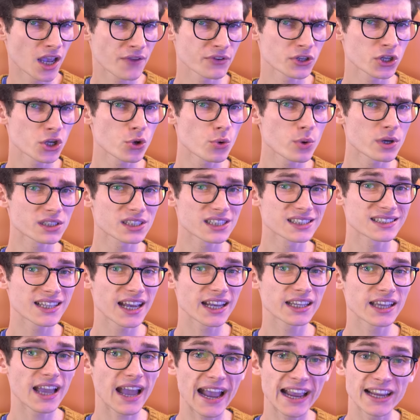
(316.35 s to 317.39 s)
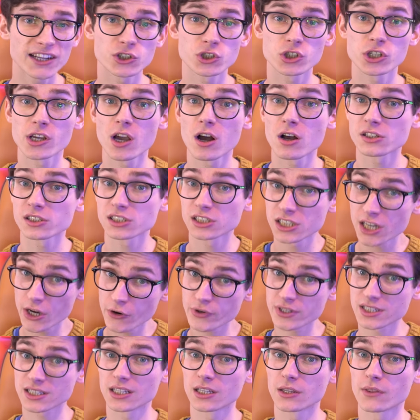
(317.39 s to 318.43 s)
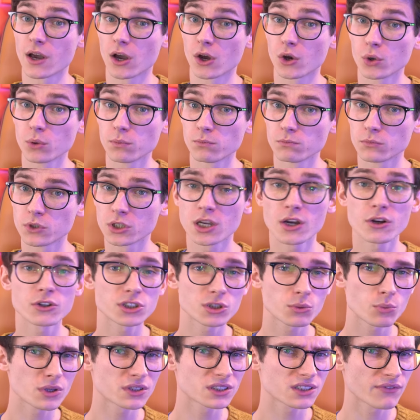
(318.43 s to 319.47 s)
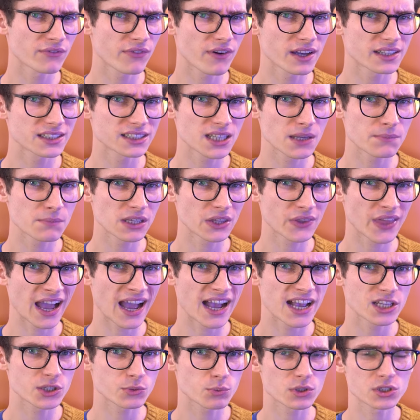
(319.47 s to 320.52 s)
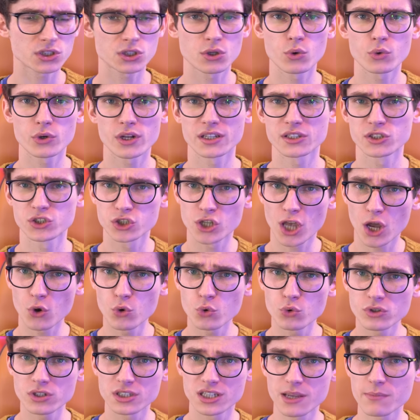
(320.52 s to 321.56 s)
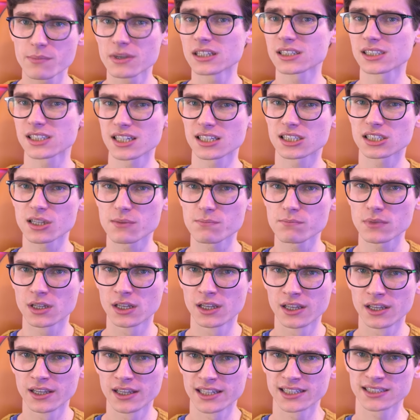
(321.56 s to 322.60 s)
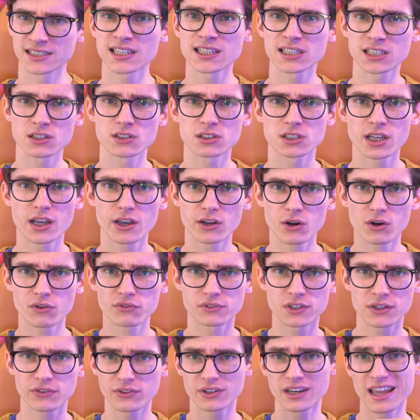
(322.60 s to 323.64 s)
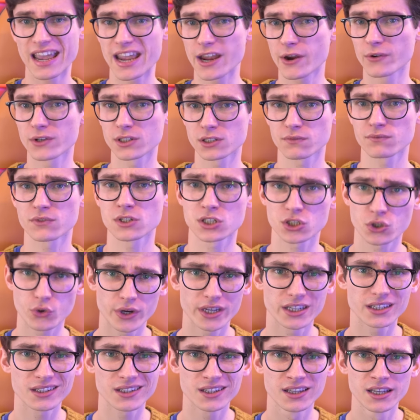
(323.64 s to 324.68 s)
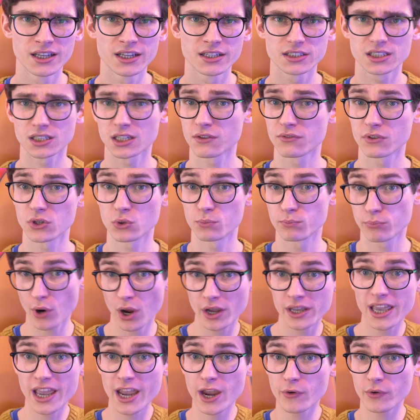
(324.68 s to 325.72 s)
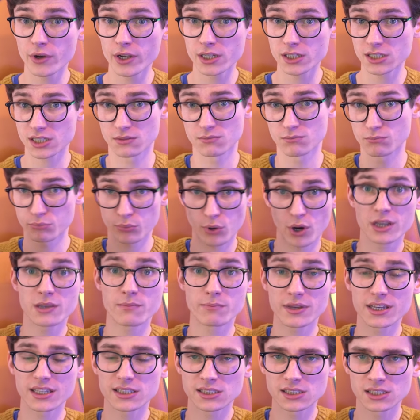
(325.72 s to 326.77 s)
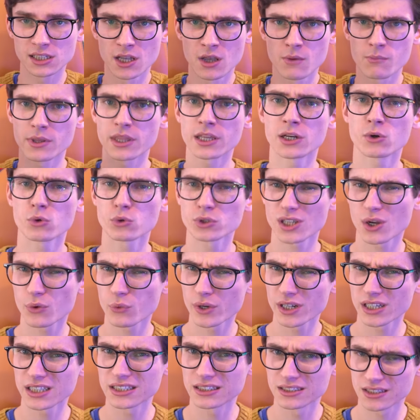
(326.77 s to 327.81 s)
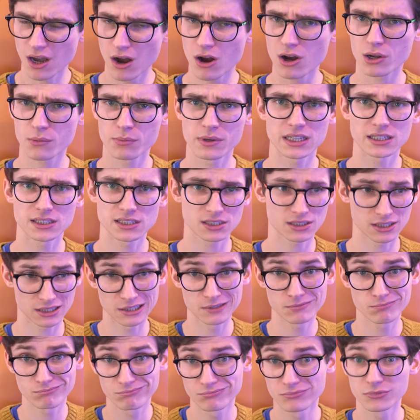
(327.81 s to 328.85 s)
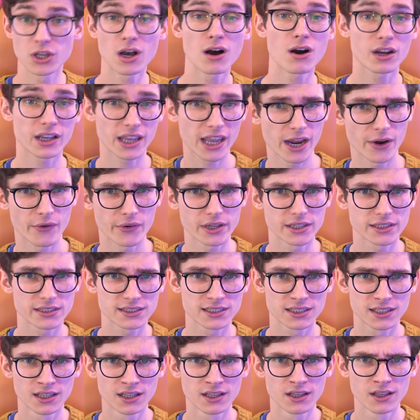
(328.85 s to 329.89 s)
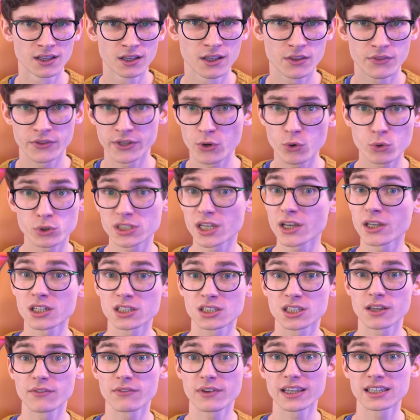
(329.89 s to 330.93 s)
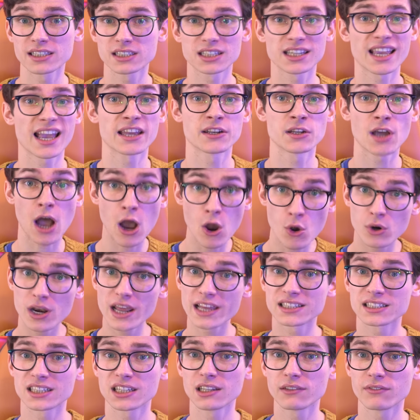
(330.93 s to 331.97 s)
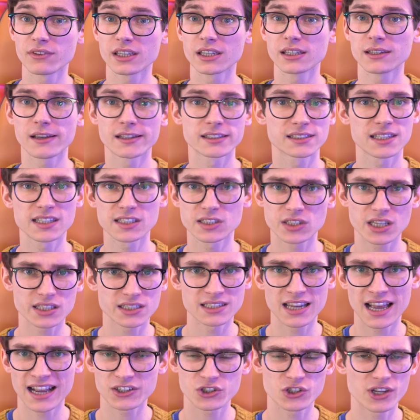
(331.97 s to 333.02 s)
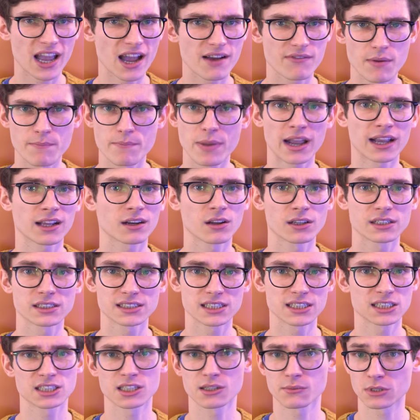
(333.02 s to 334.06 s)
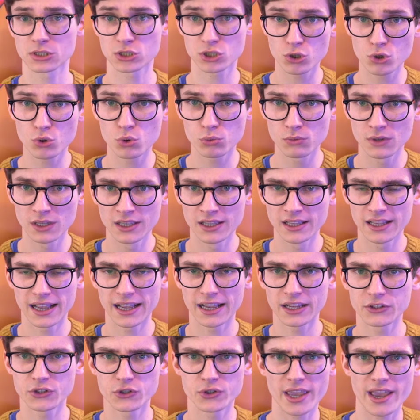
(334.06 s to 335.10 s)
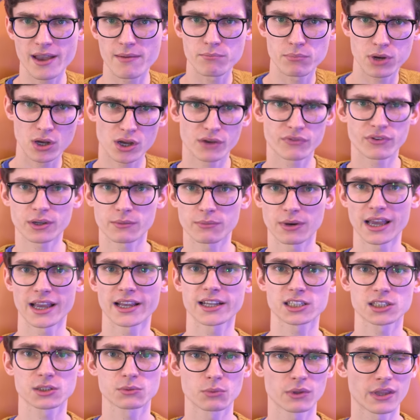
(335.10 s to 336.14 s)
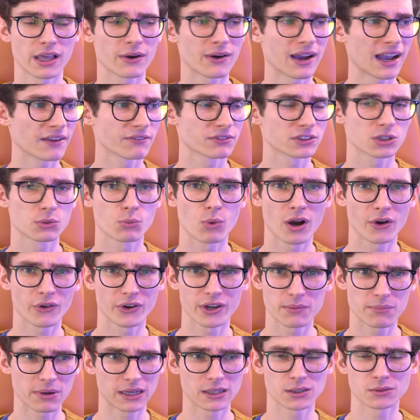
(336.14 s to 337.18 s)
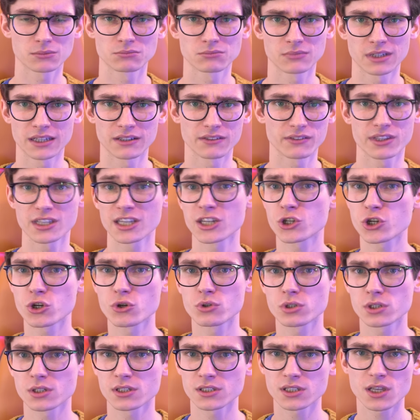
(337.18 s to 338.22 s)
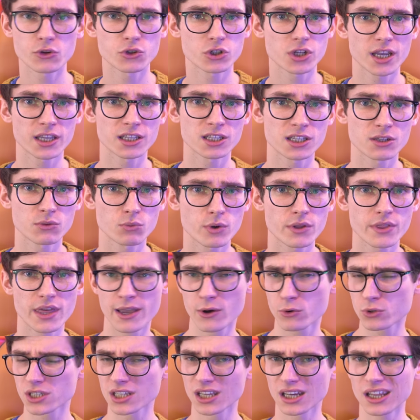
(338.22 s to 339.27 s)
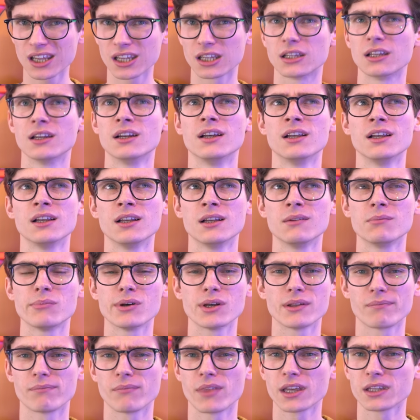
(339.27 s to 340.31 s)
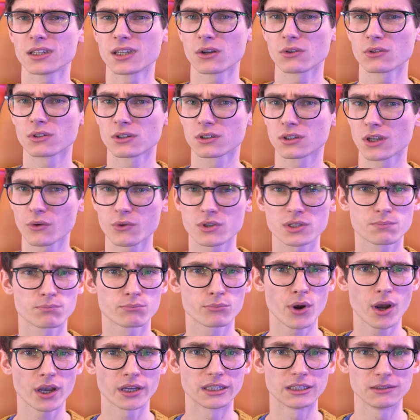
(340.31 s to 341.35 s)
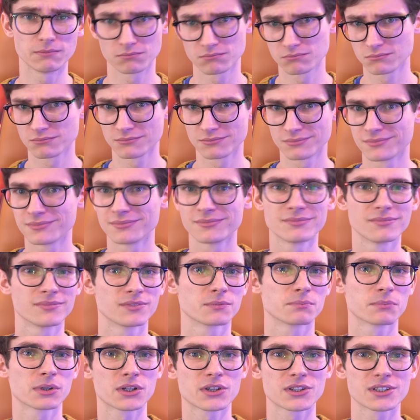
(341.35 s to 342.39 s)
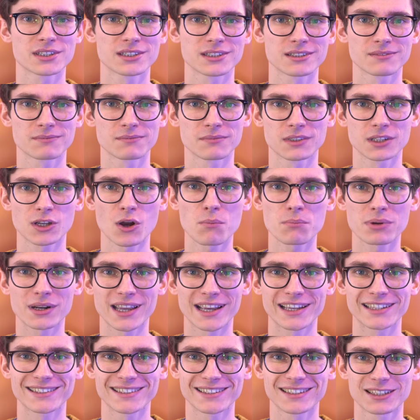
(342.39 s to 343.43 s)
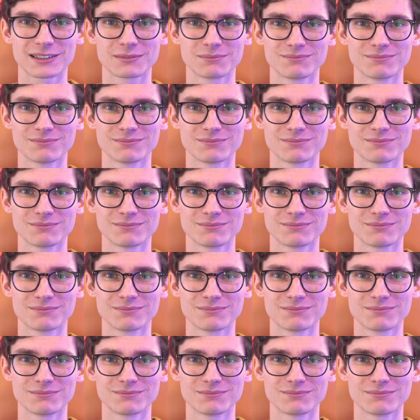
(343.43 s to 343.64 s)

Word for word: If you do want to take HDR seriously though, you're going to want to find something that has what's called a zone dimming system, as this can turn off different areas of the screen to give you bright areas and bright bits, but then also really dark bits in dark areas. The alternative is to get an OLED TV as this doesn't actually have a backlight system at all and you get perfect blacks without having to worry about any of the issues associated with LCD, but they don't go as bright because complicated.